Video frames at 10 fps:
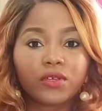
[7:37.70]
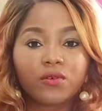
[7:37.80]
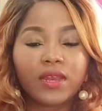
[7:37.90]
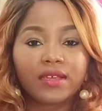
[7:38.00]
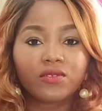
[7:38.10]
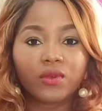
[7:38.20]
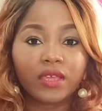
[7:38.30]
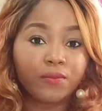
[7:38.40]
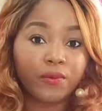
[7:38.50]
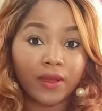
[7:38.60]
who likes to
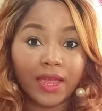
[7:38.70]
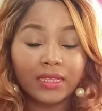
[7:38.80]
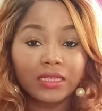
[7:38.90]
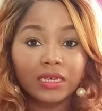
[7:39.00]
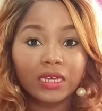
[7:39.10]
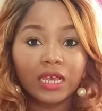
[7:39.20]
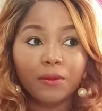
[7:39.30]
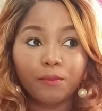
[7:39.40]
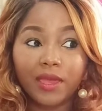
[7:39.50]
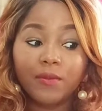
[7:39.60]
eat bread,
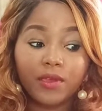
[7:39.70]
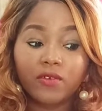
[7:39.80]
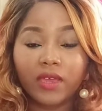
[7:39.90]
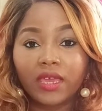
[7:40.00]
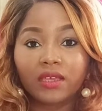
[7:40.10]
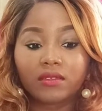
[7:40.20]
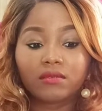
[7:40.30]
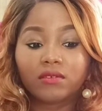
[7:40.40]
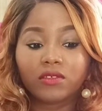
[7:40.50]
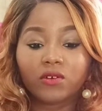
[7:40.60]
maybe you eat,
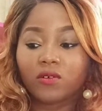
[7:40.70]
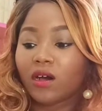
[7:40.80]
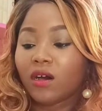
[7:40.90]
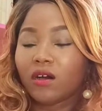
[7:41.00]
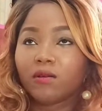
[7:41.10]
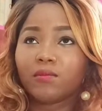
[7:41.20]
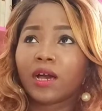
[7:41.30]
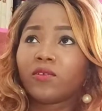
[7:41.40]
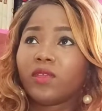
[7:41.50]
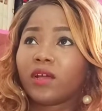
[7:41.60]
you know,
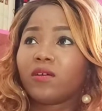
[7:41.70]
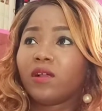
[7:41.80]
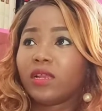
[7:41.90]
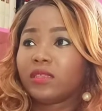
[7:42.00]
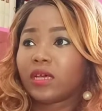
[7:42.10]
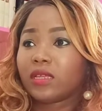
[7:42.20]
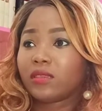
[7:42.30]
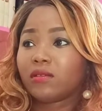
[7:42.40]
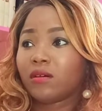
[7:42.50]
how do they call it that?